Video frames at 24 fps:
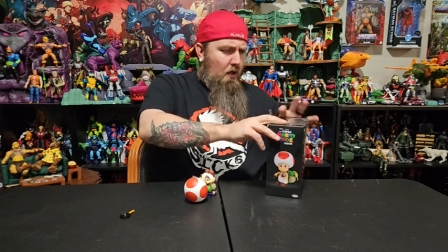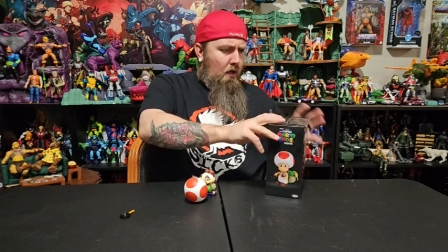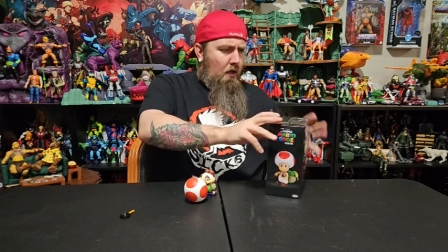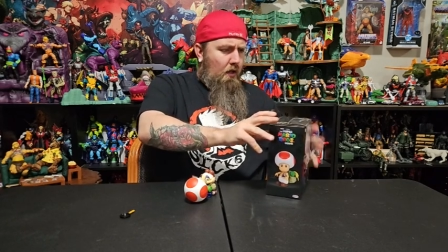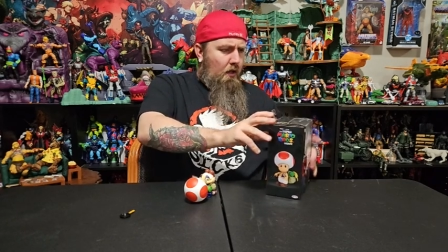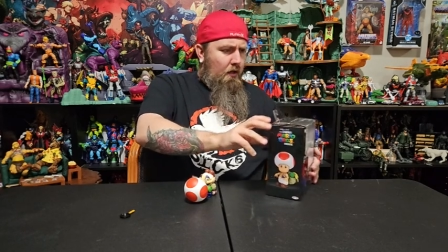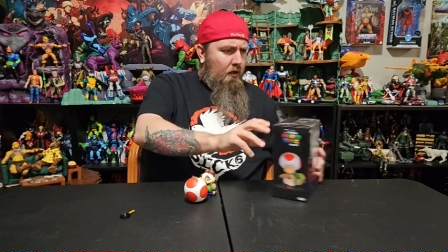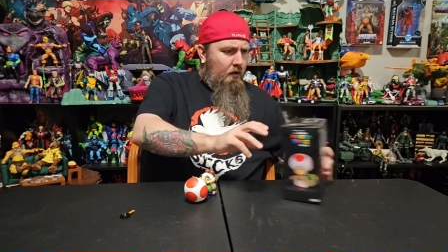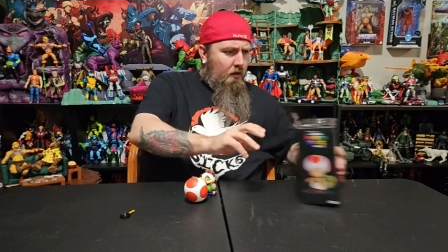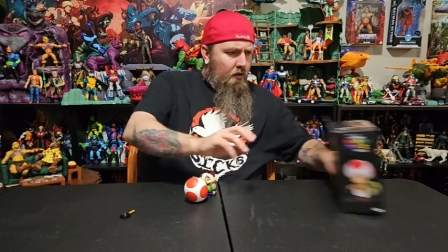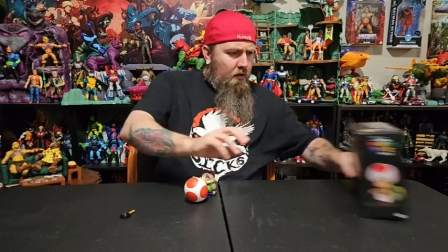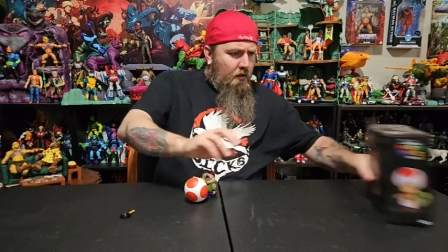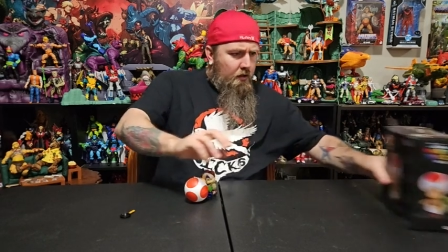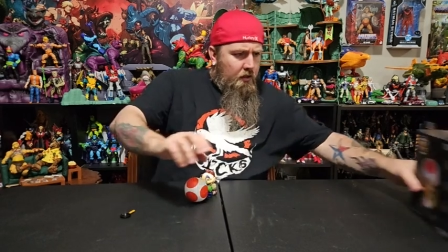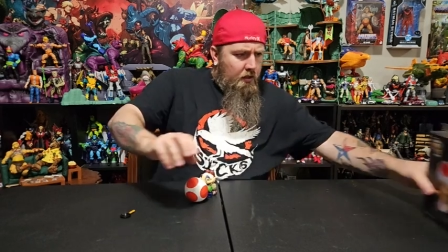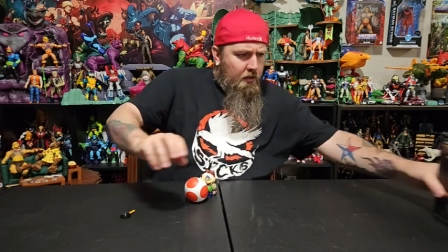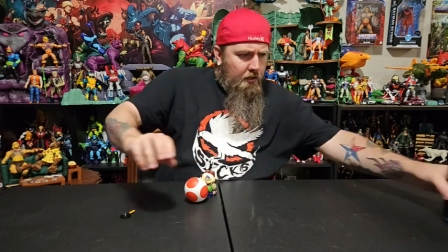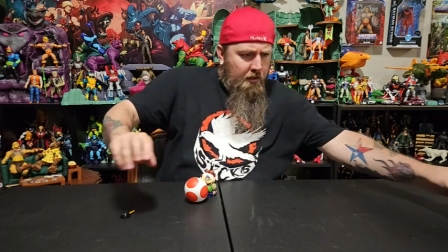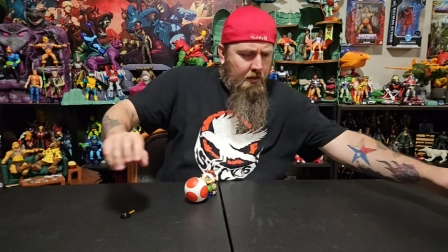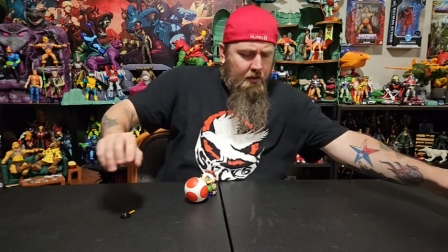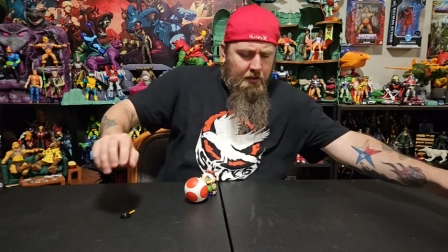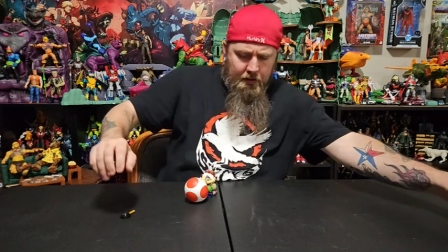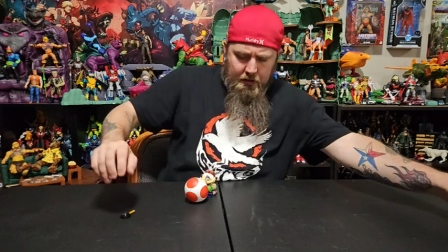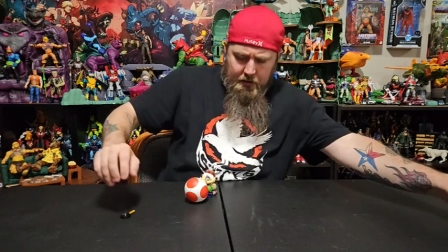
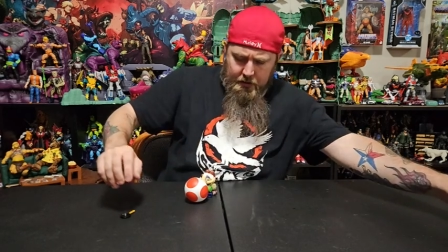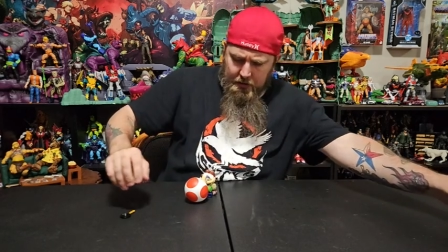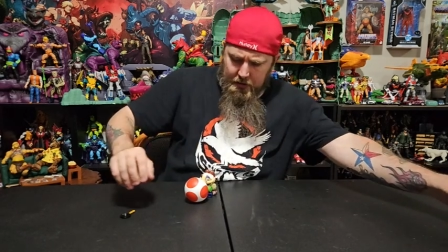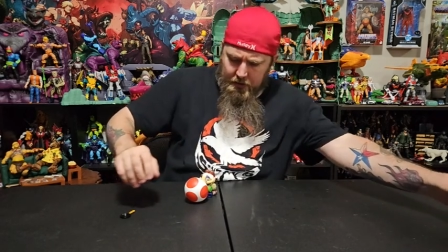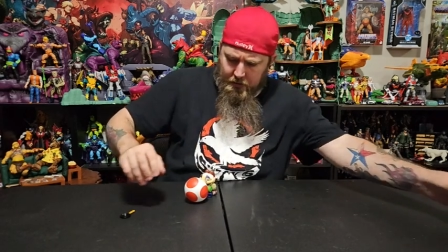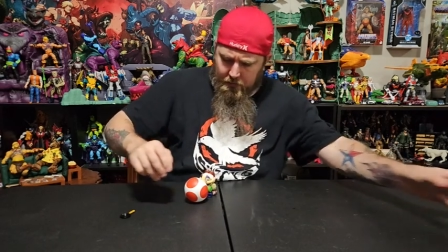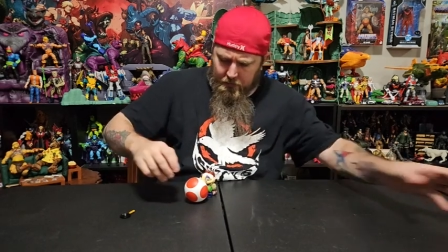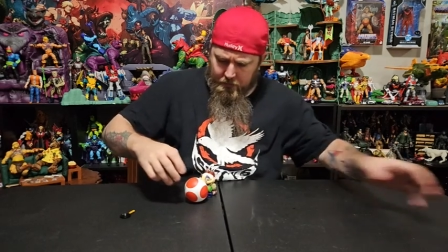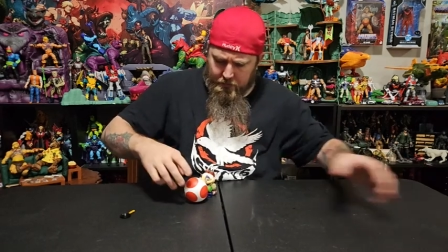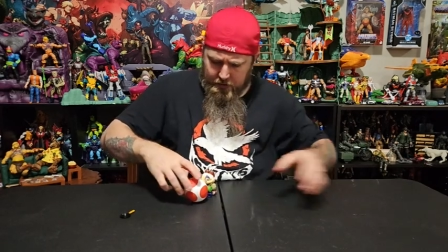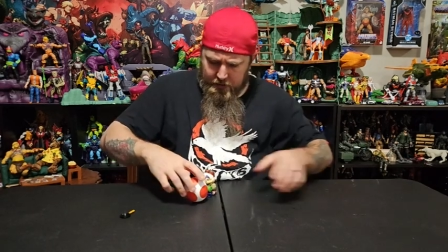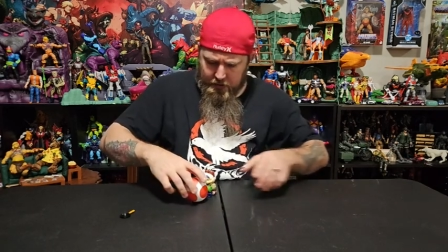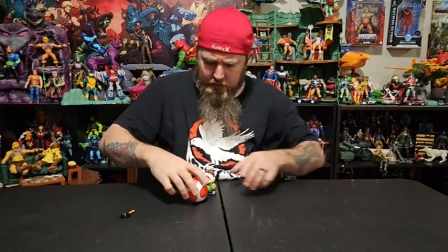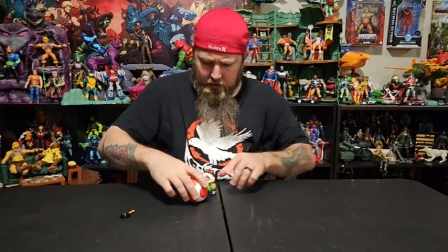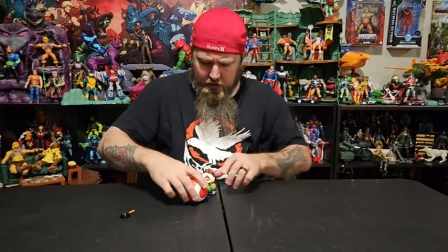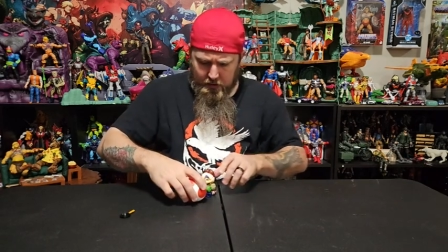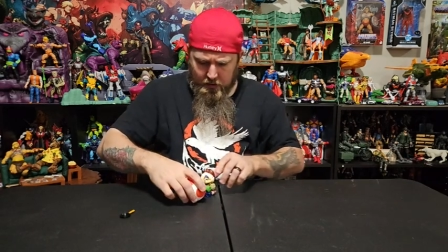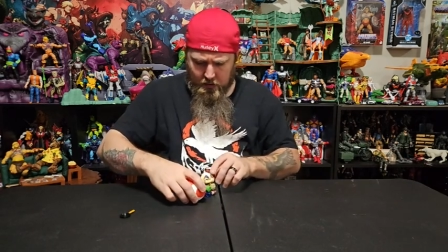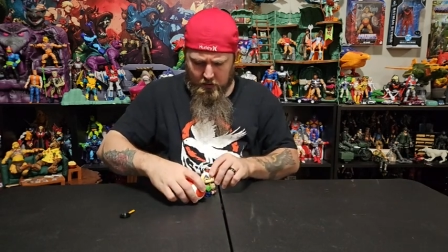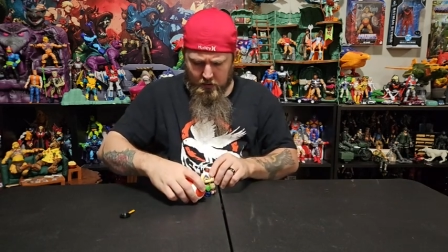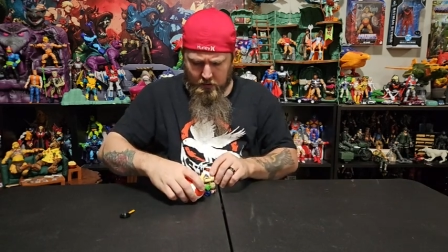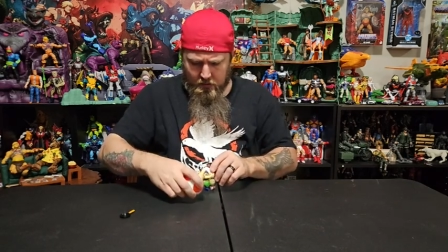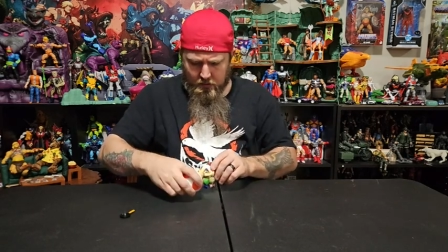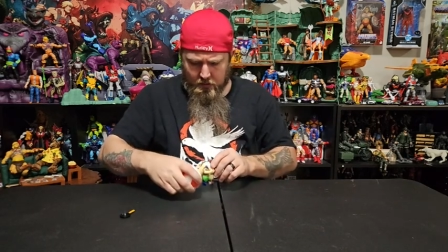Put that over
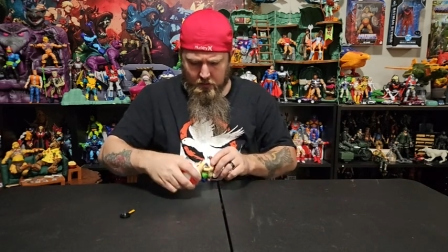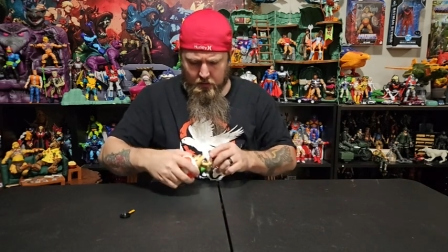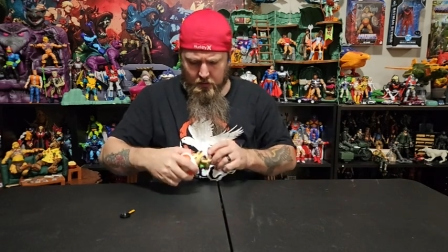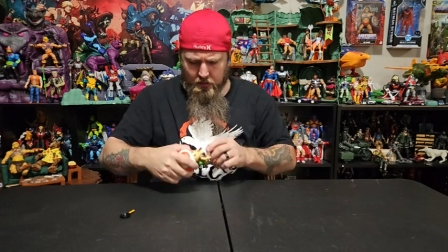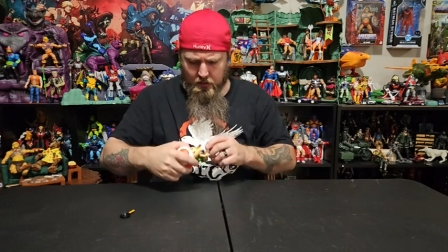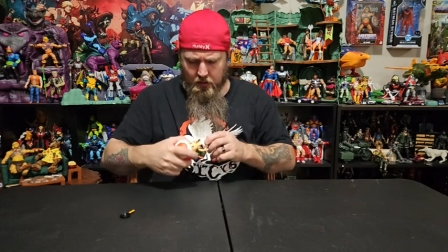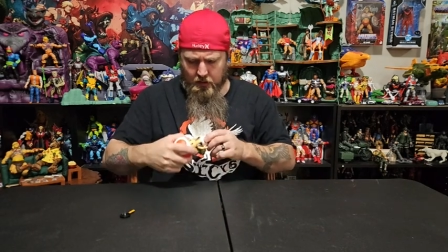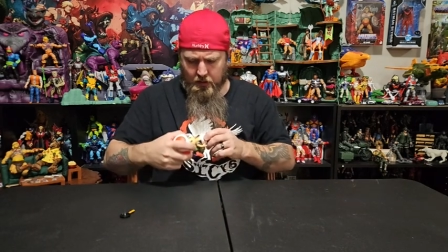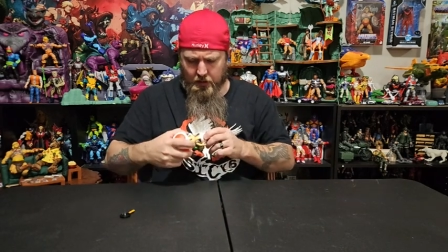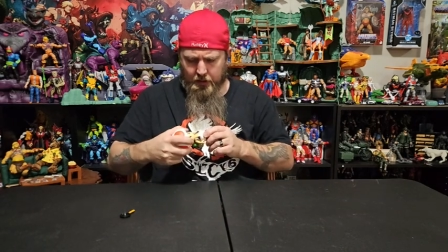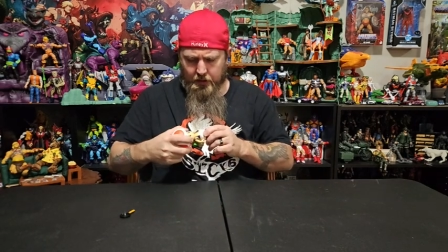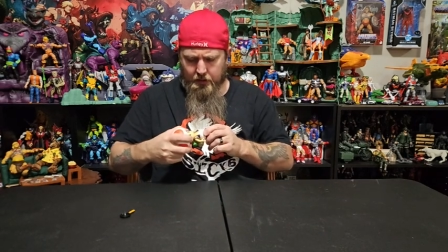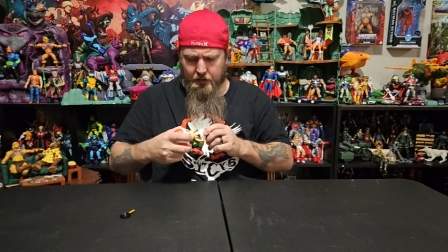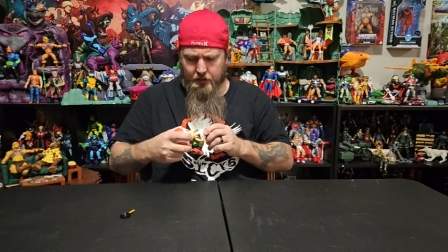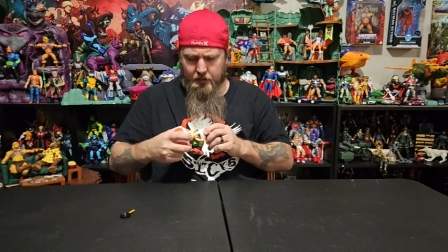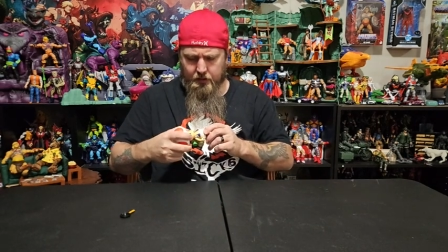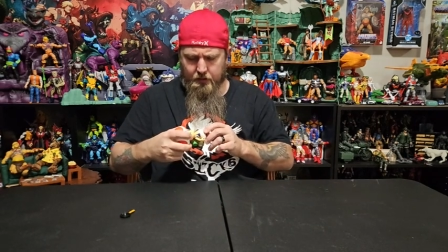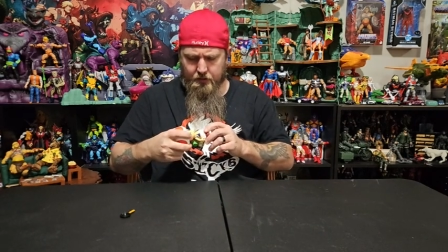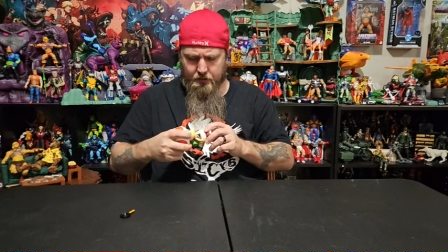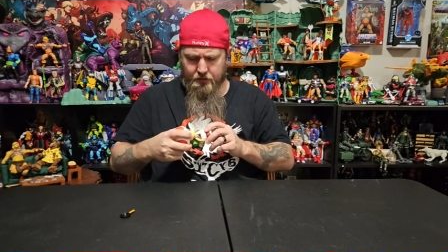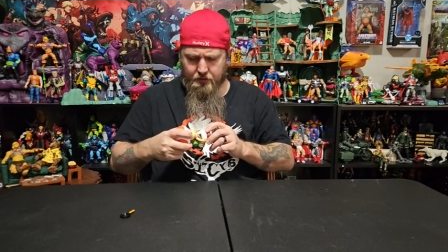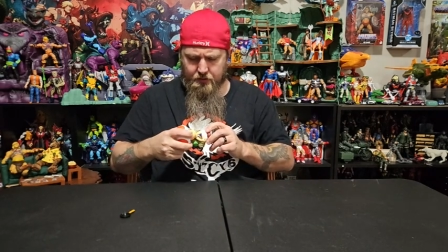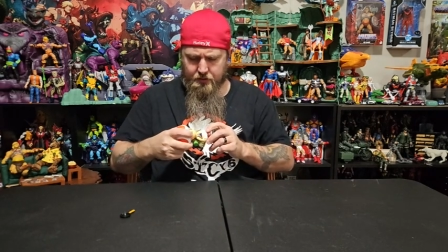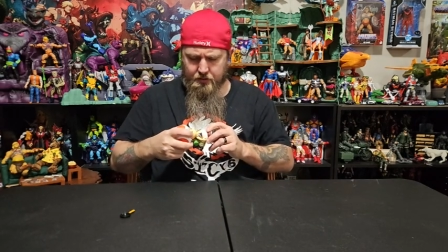there. Alright,
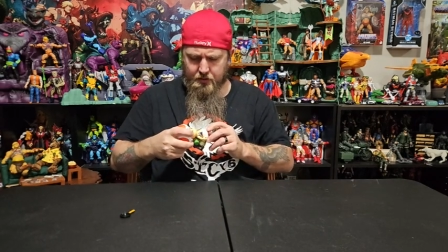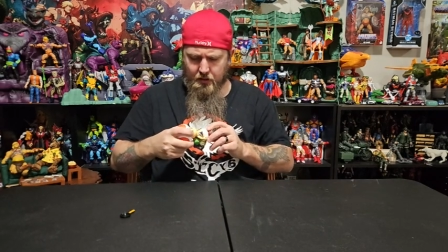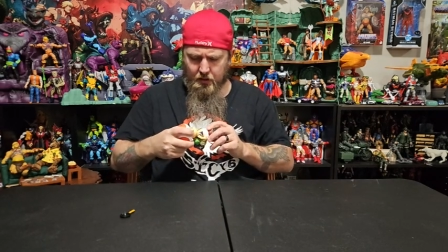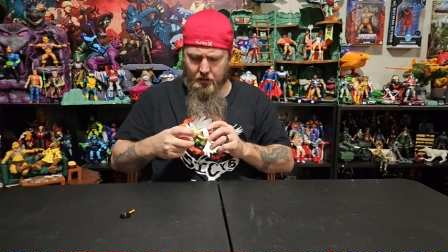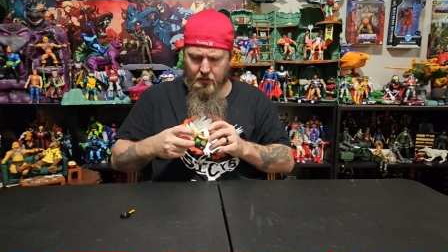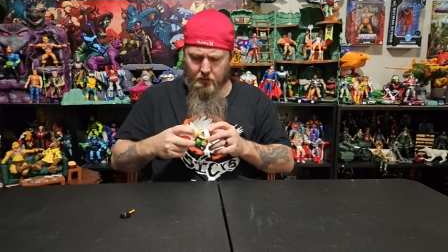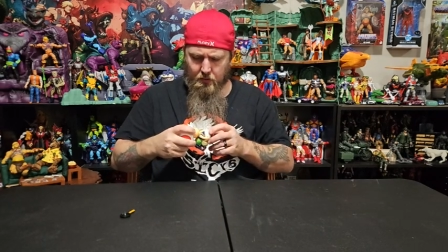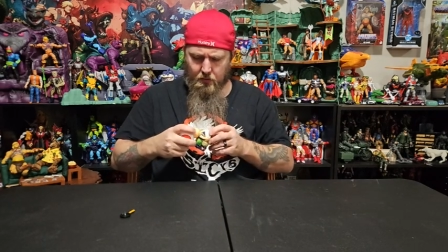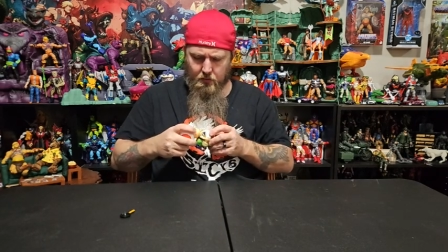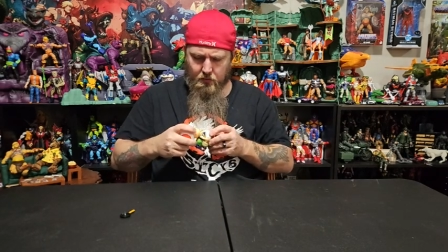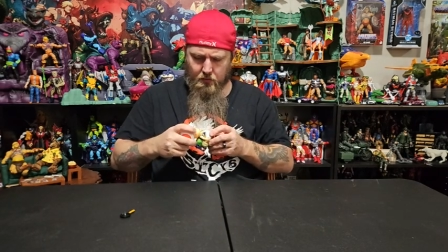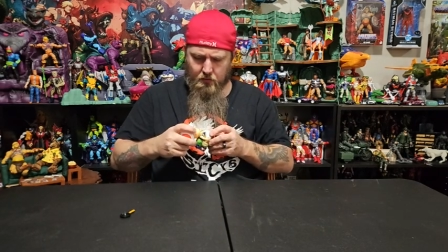so